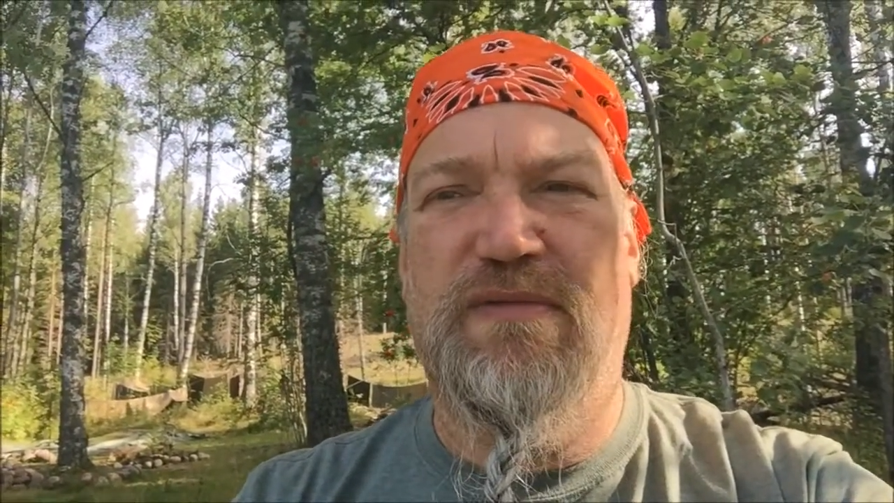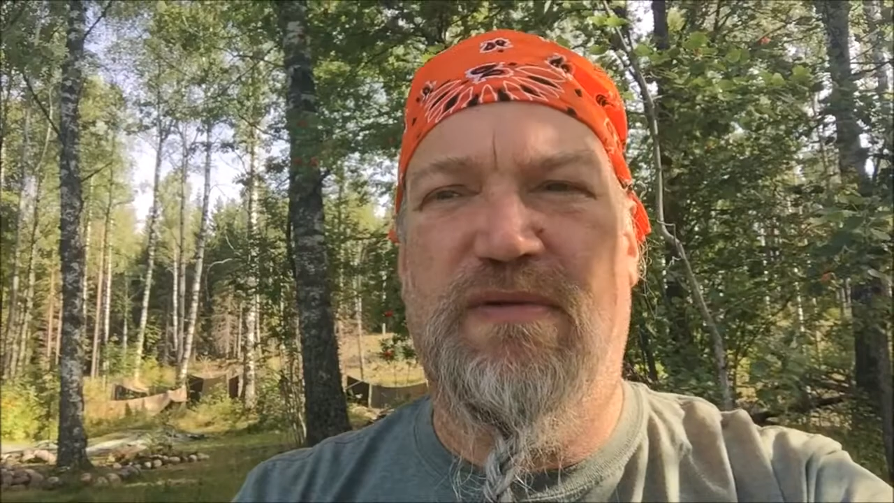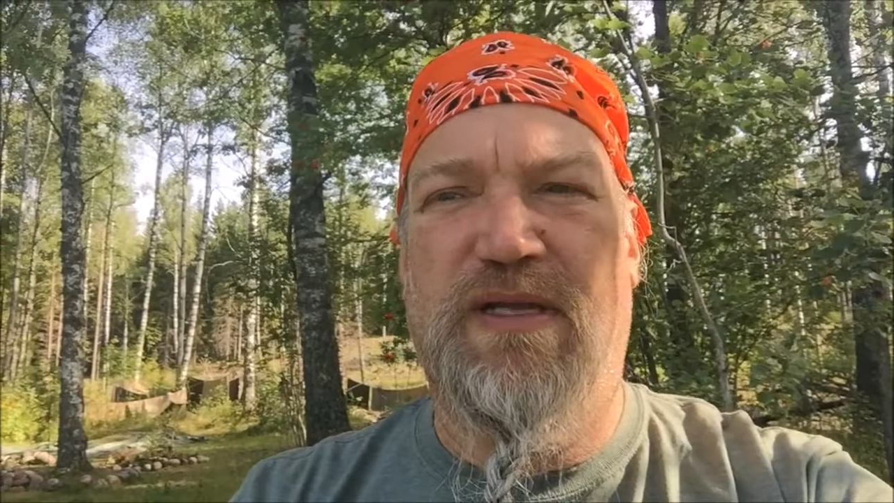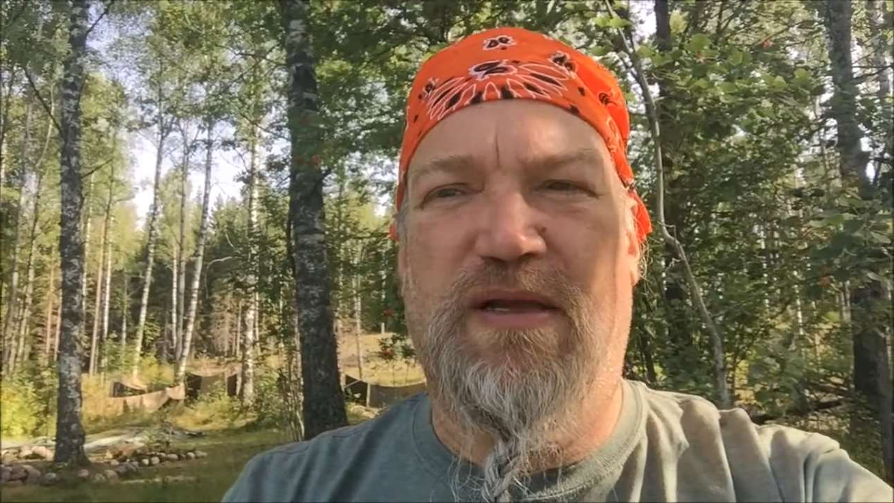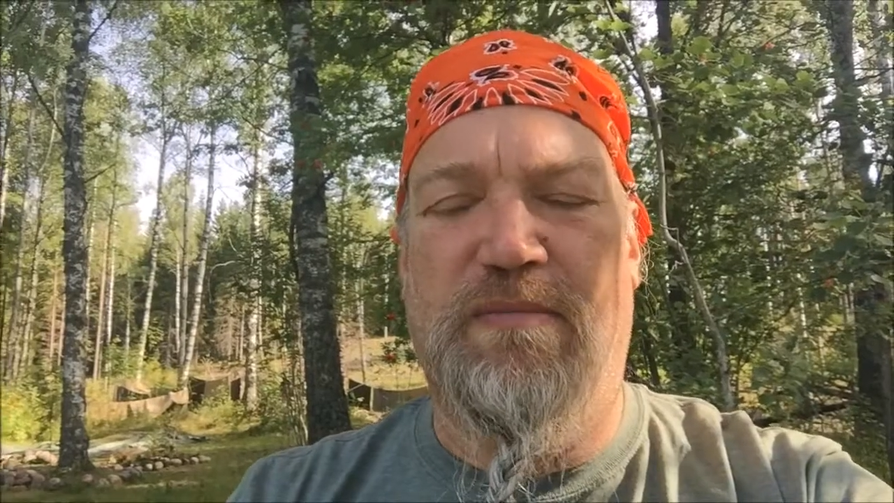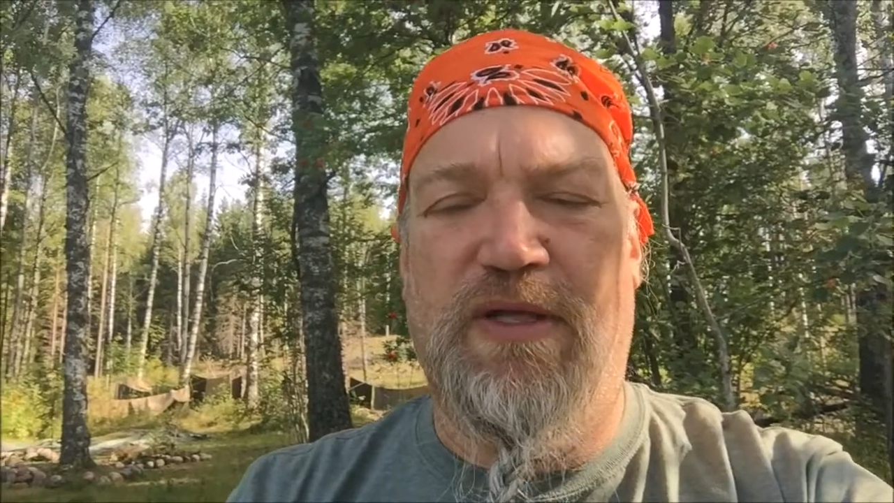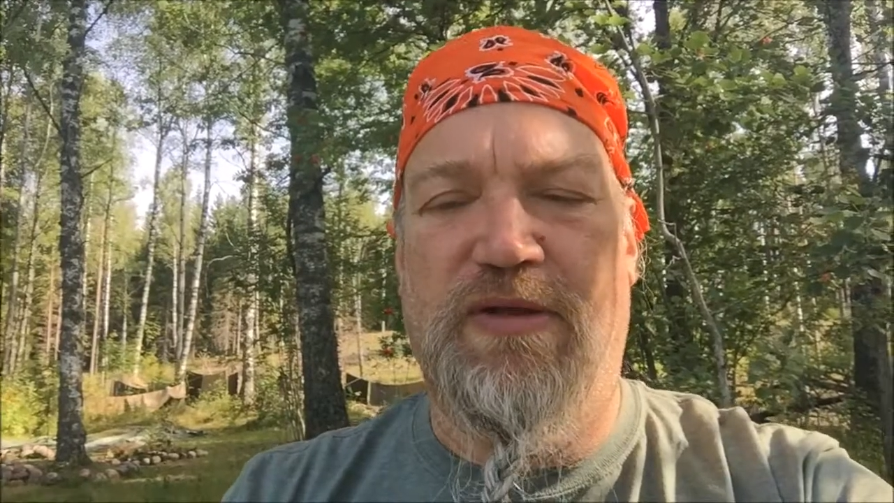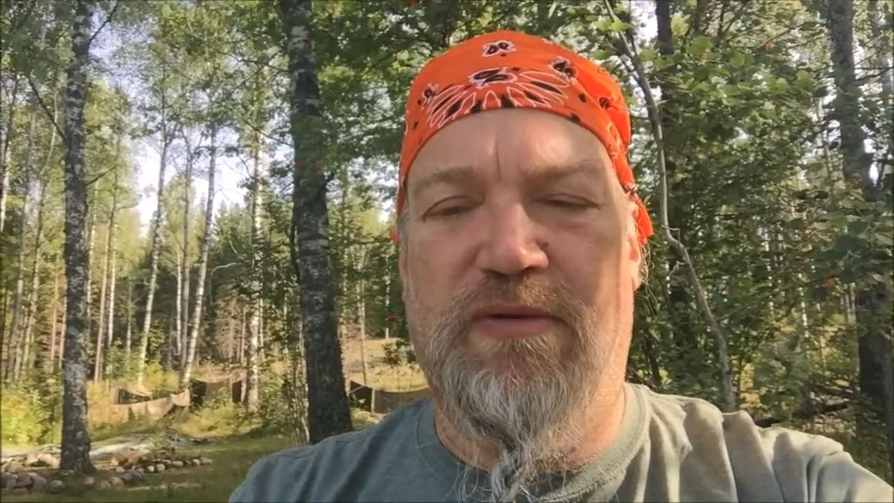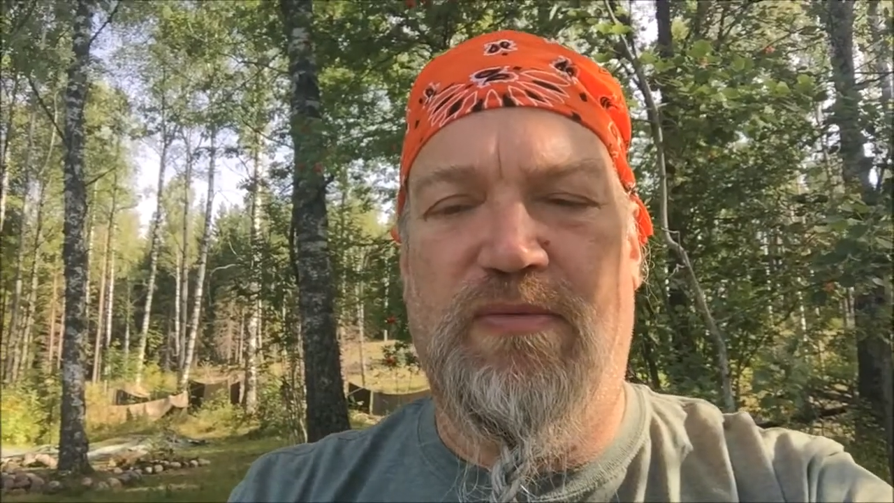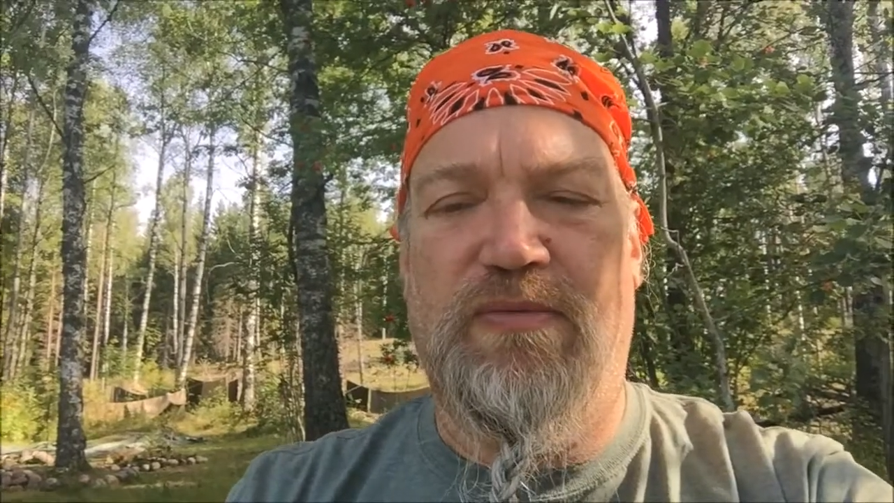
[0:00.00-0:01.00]
like a
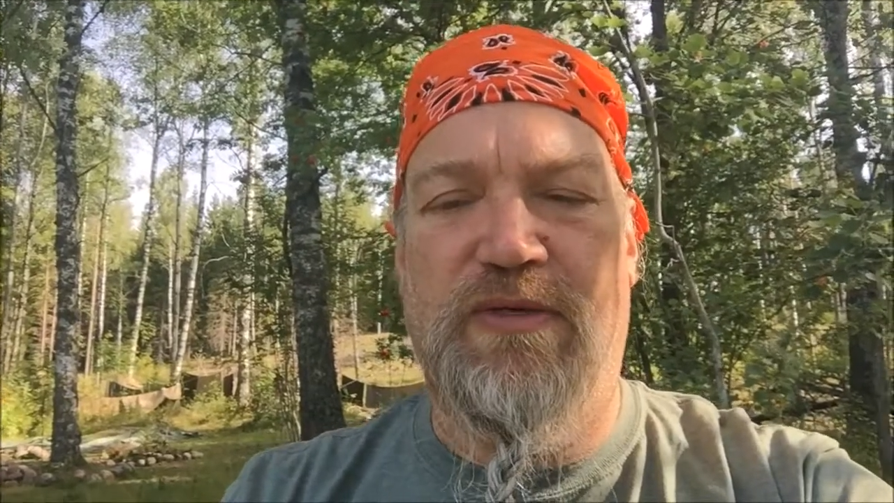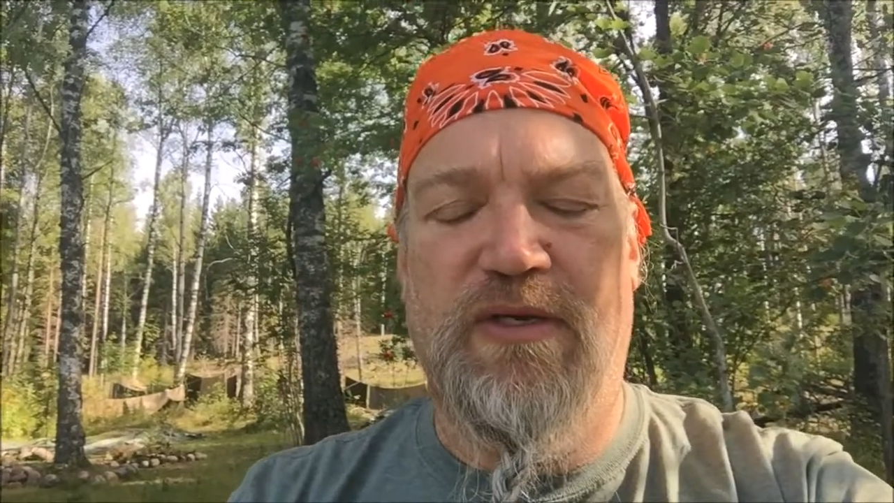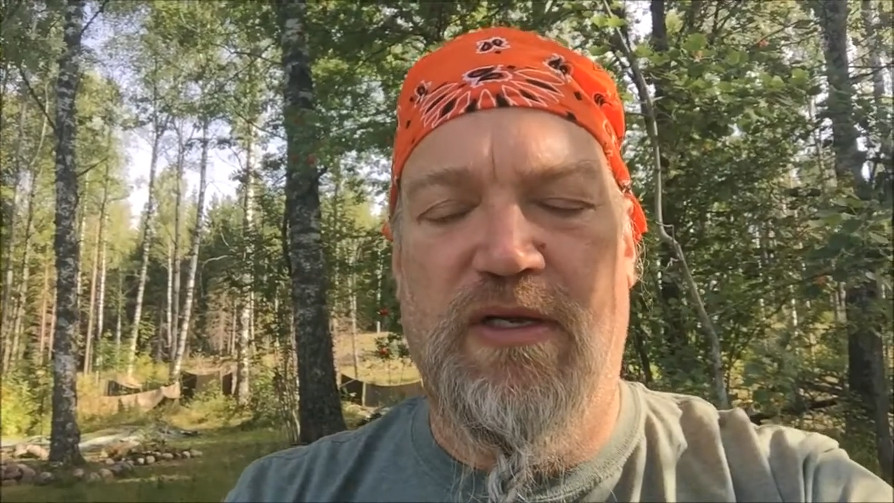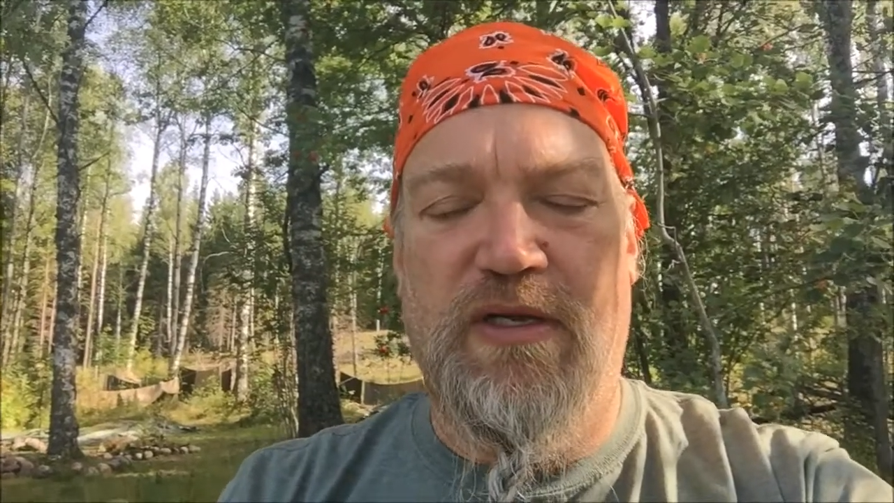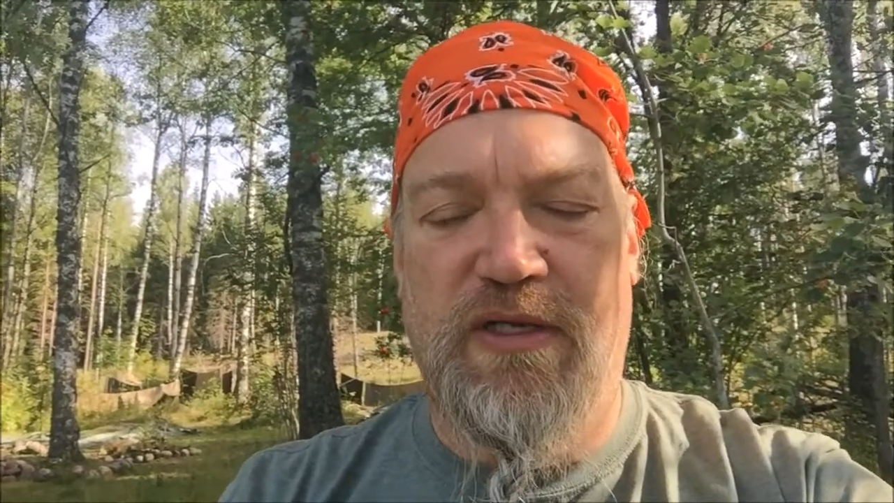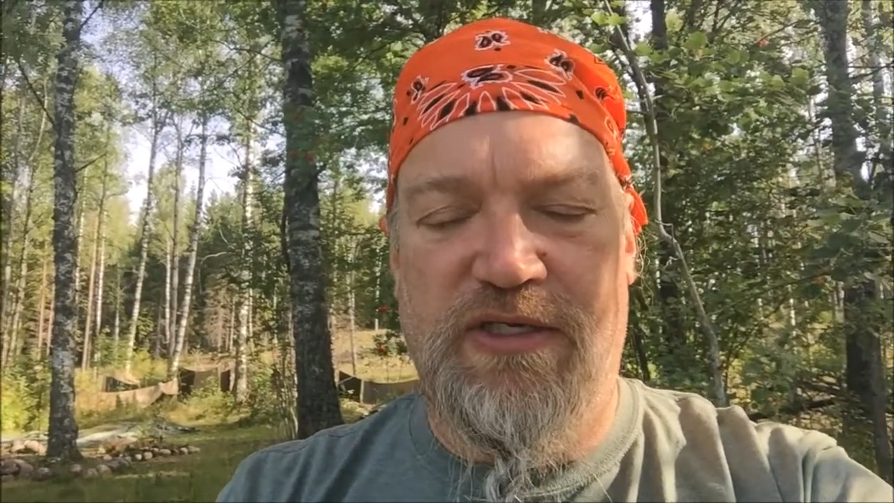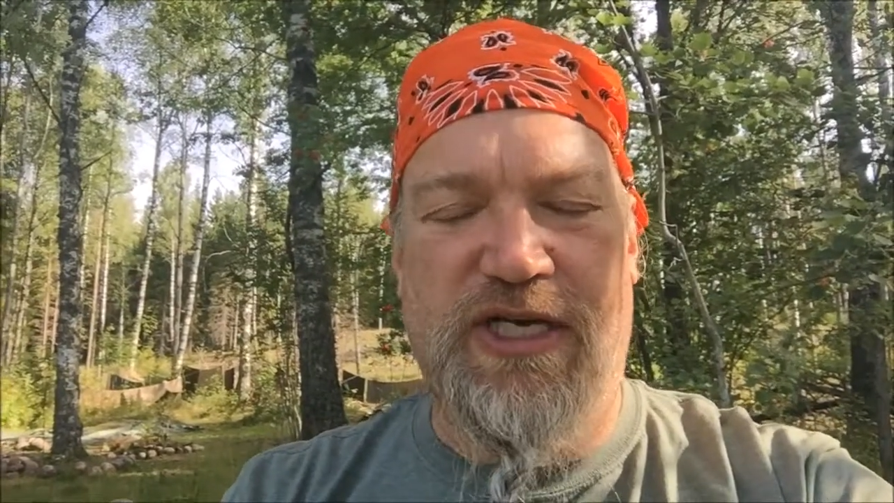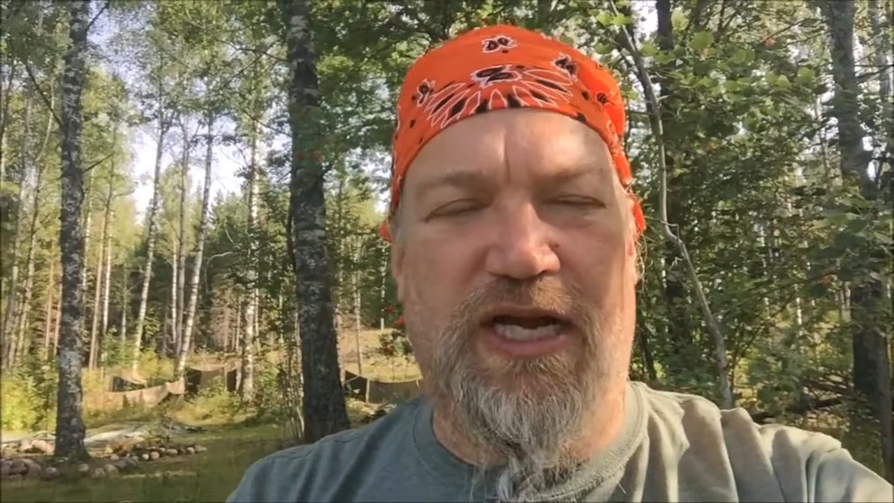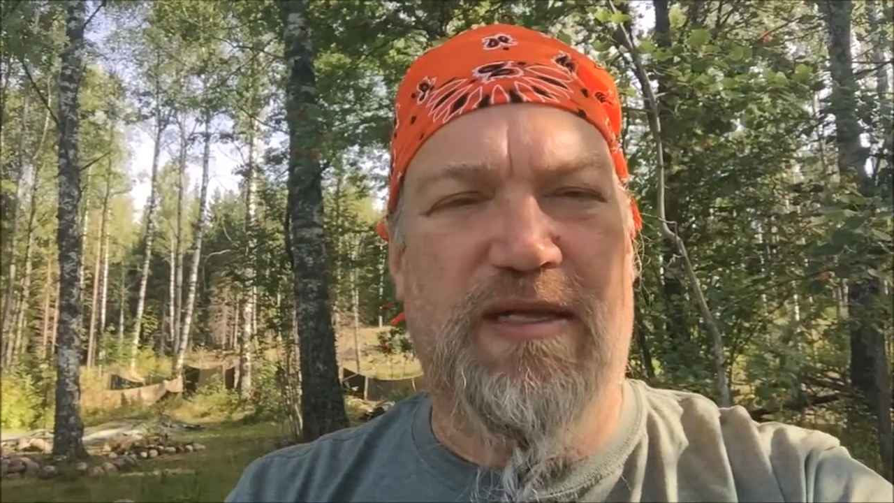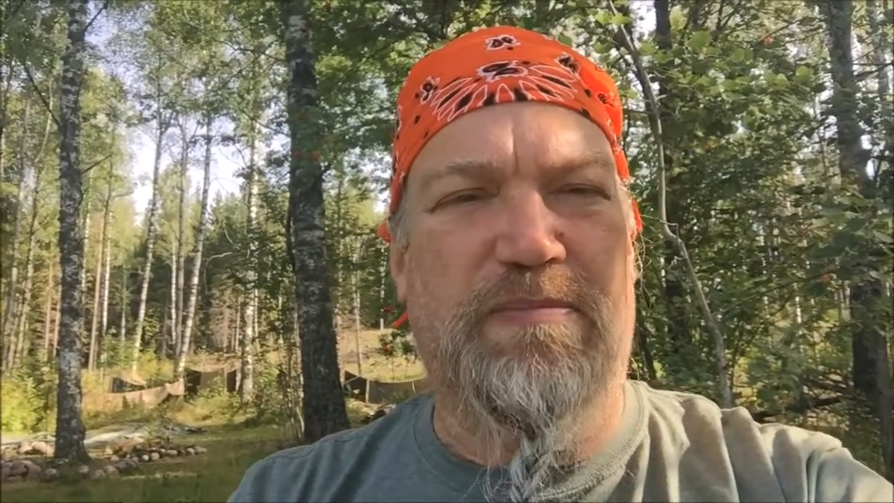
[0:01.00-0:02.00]

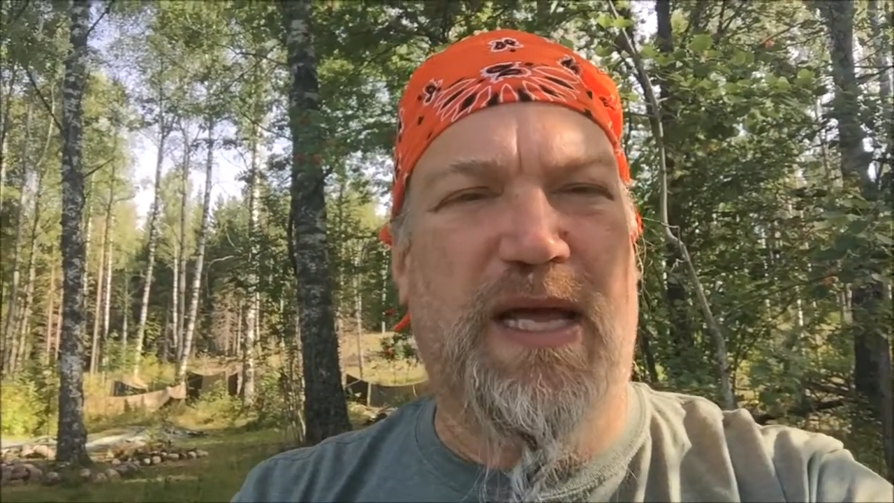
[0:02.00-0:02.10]
mother-child